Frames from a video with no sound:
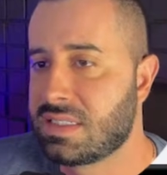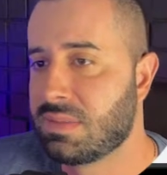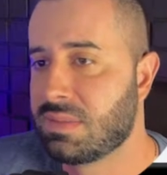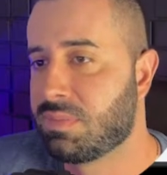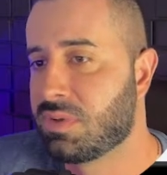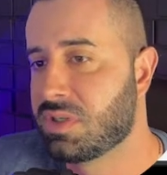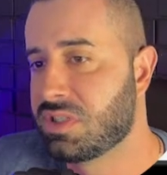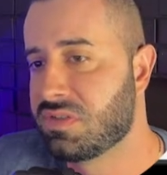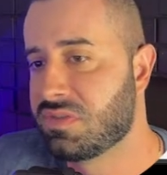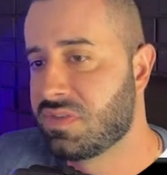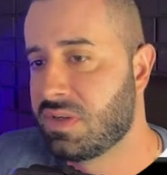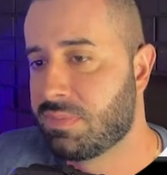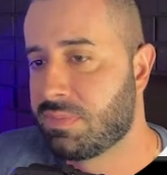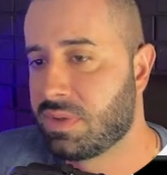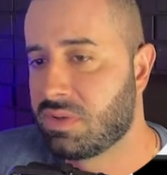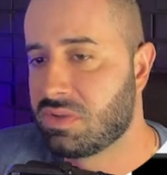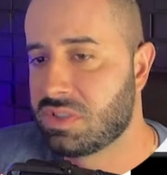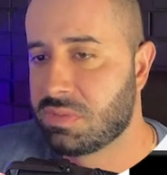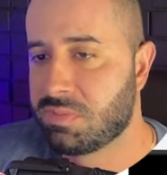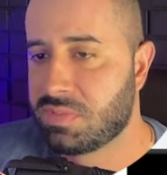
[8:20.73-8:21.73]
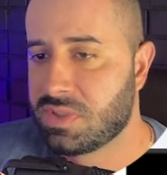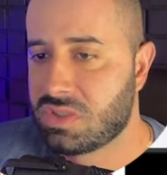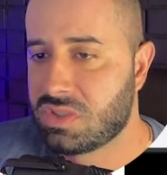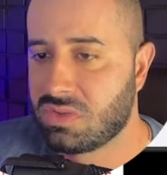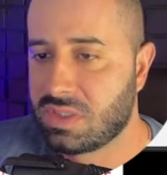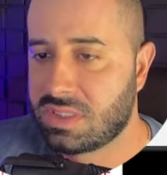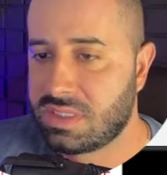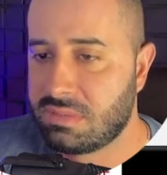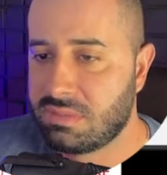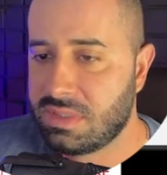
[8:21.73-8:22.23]
You can see where the person is
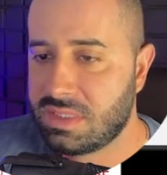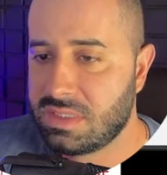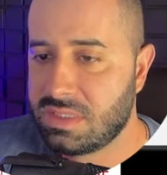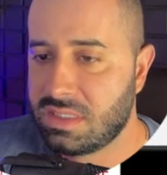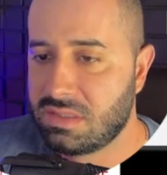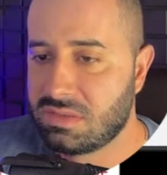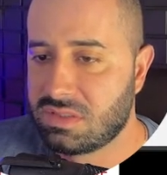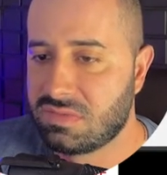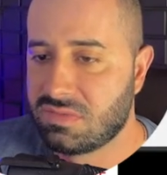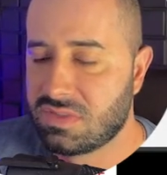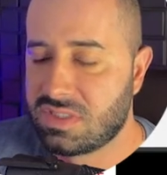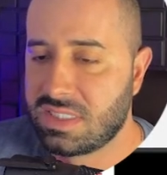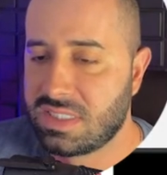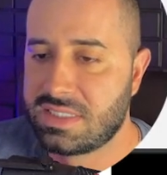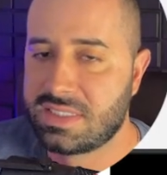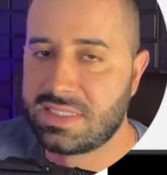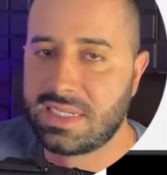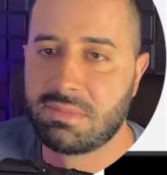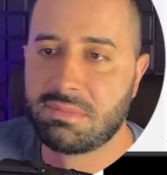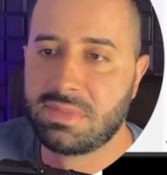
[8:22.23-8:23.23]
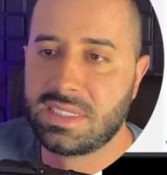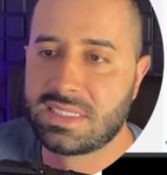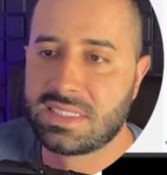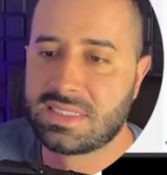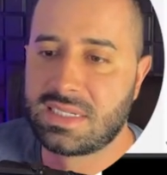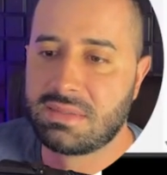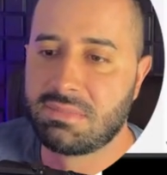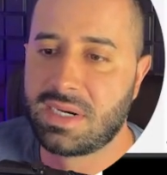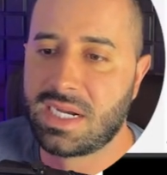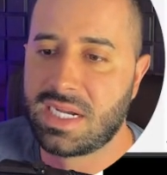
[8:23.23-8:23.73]
sending it. If you want to open that
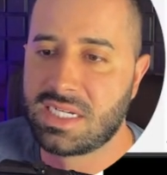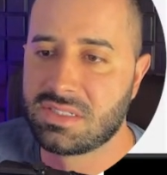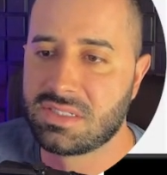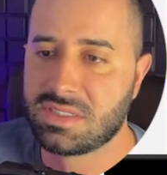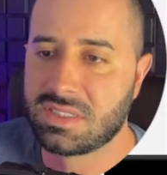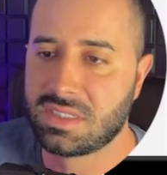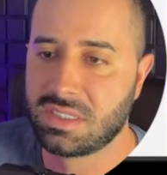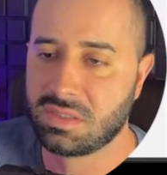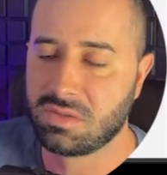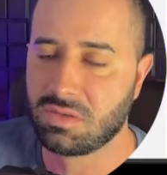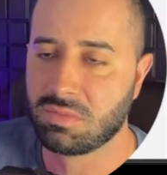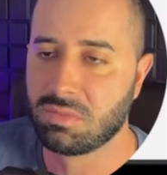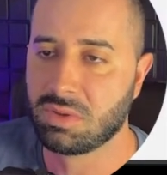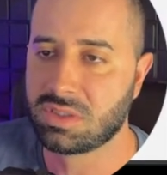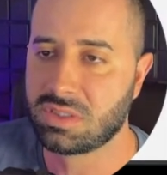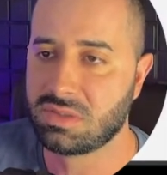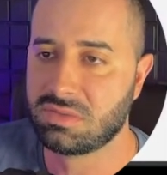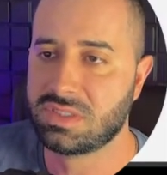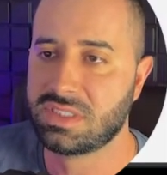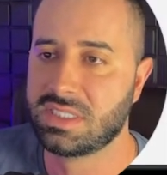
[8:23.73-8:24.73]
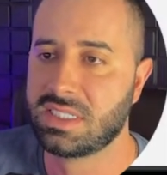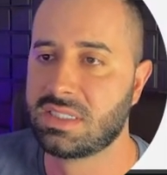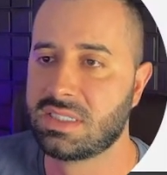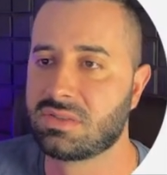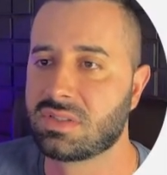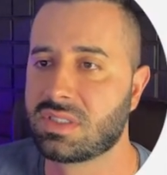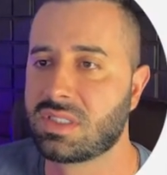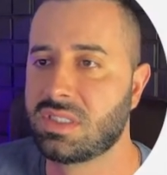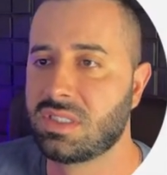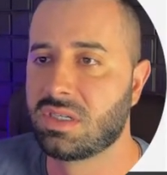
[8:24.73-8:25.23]
image, you click the right button here.
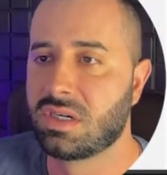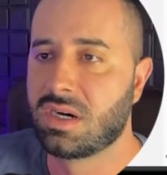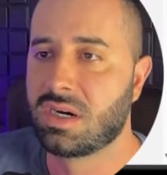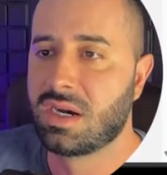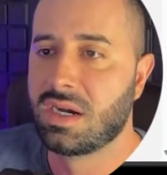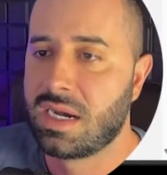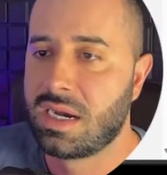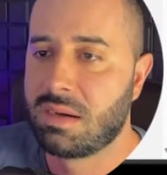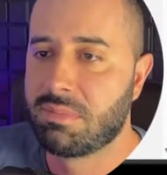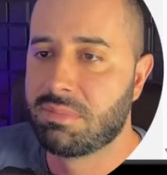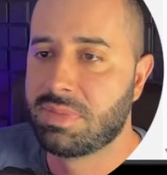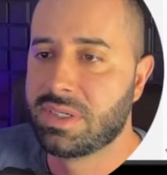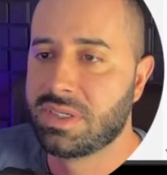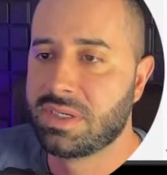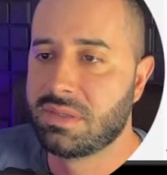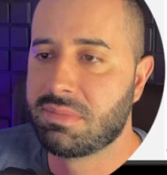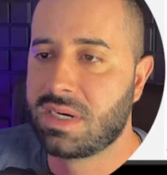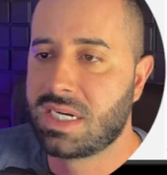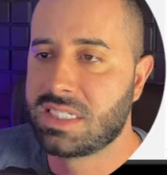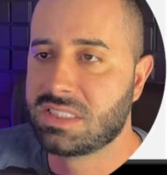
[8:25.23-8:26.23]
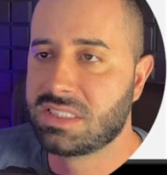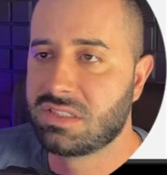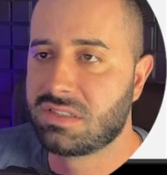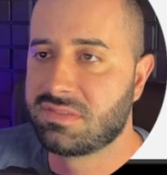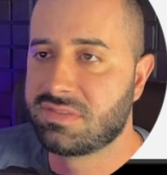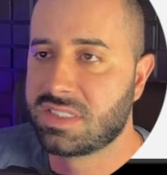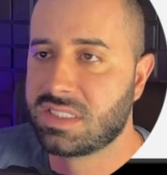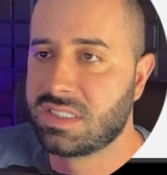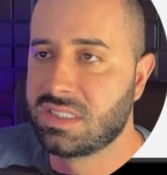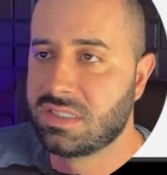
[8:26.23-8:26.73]
Oh, open image, new tab.